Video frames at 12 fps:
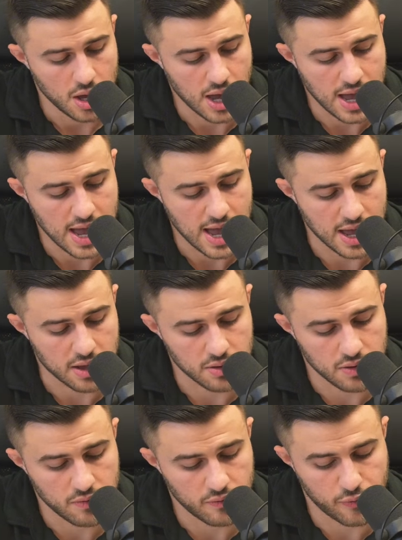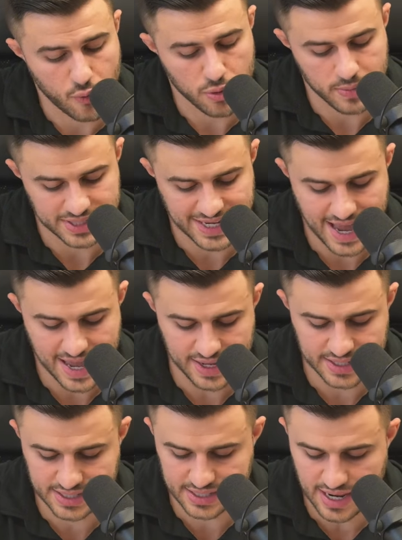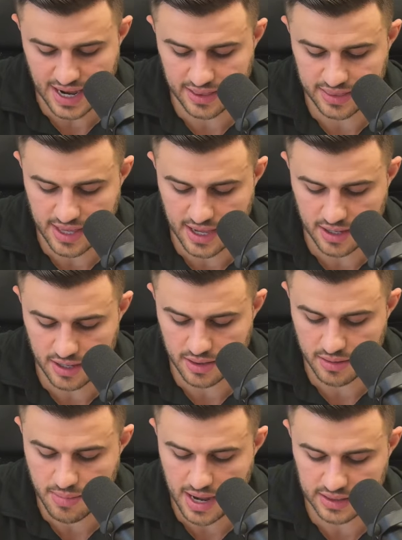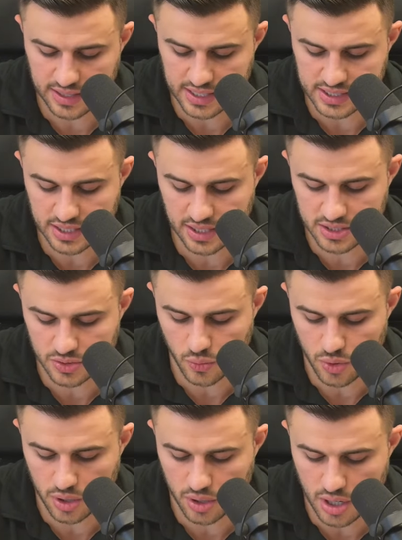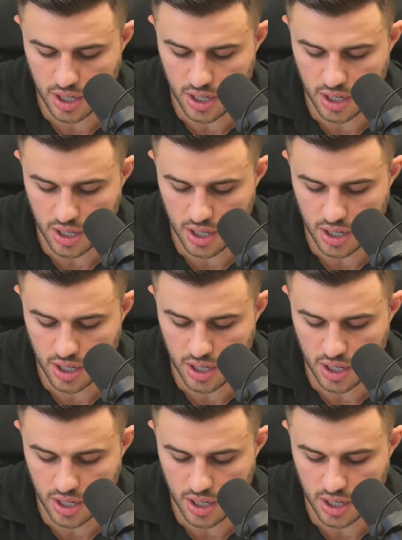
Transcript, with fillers: Uh, for Mateus, I think the main things he needs to work